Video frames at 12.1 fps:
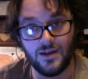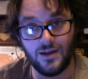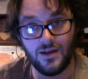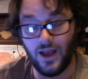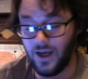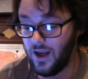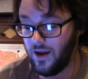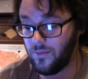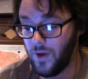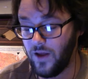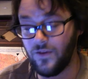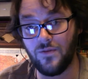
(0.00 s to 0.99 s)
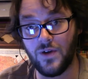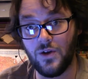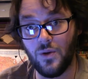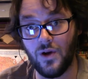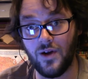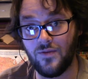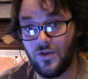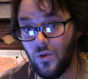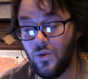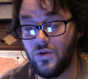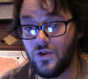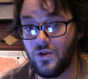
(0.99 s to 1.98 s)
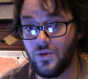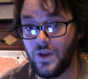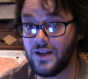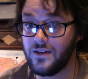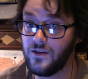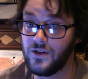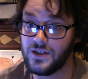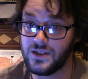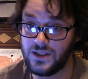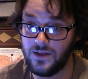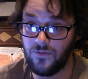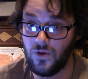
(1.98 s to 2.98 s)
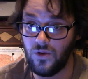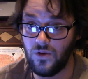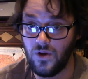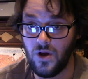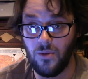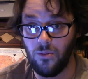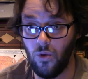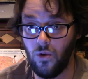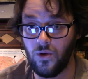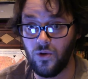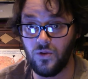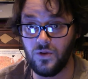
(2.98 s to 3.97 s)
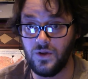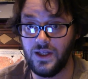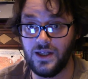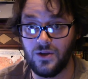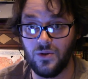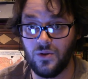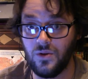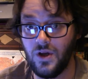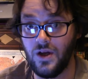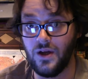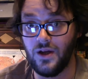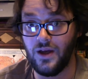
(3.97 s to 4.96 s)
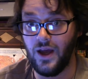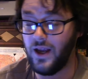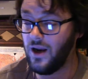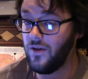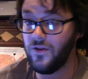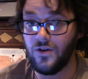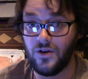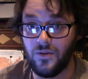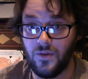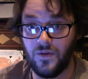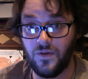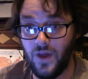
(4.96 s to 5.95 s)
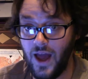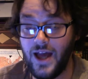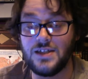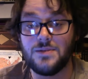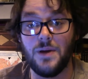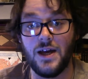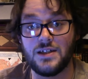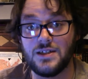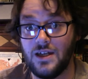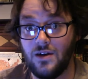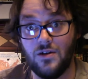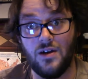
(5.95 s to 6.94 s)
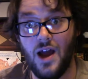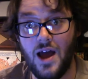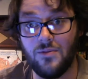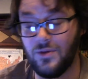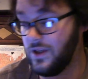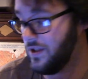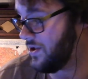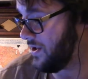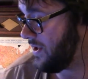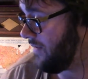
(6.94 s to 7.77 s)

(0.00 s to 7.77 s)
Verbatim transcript: And on my other video, I've told you that there is civil, moral, legal, and other aspects that are not religious.